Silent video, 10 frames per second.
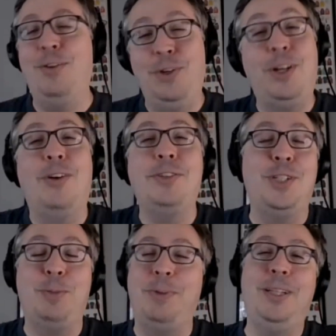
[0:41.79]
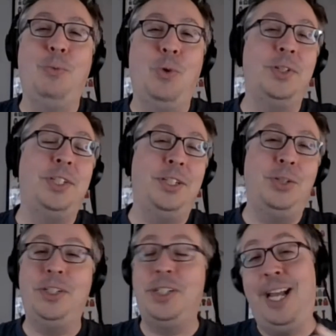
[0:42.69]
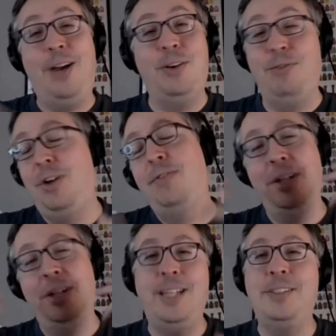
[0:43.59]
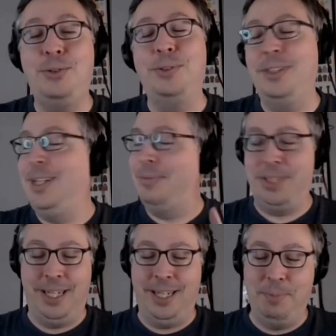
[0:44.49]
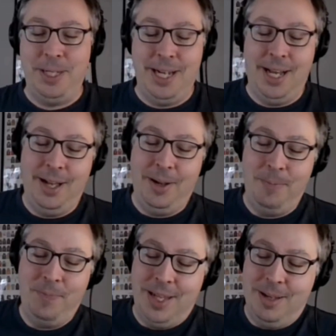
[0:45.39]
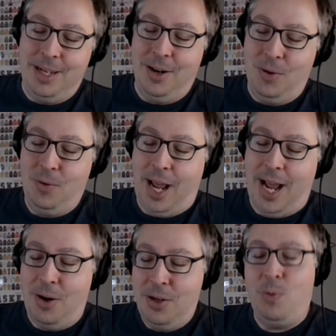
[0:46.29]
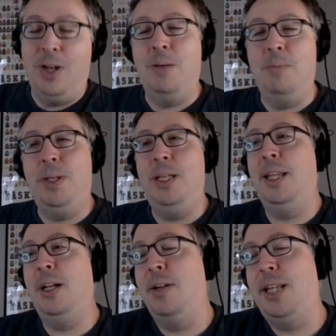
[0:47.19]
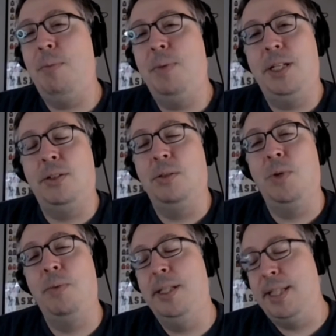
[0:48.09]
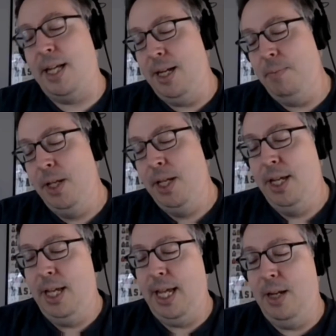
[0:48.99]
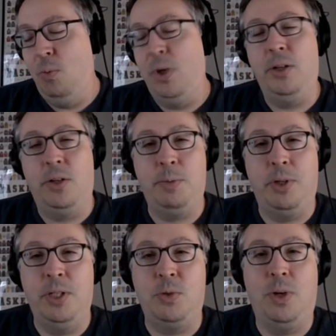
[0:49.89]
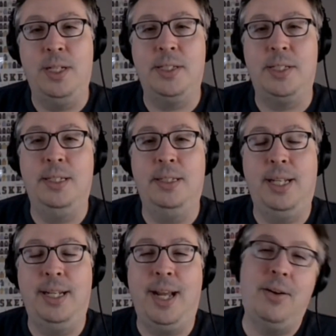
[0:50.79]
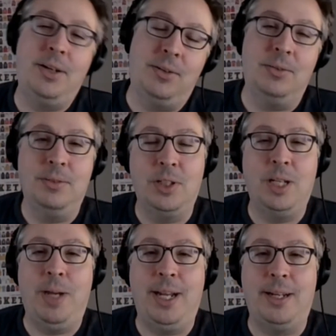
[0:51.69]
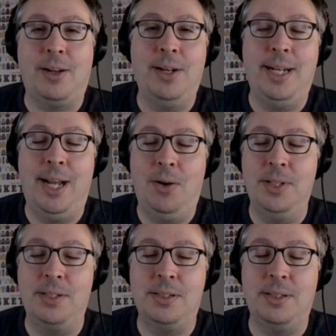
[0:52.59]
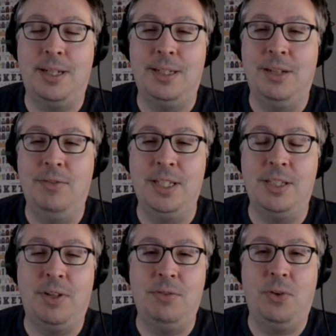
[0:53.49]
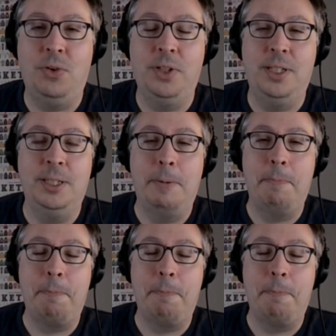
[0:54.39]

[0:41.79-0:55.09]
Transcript: If you can also explain the war situation, how it evolved, you know, that's cool too. No, I'm just kidding. But you know, how you wind up being there at that particular moment in time and what your experience was and how you're looking back on it now as events have unfolded.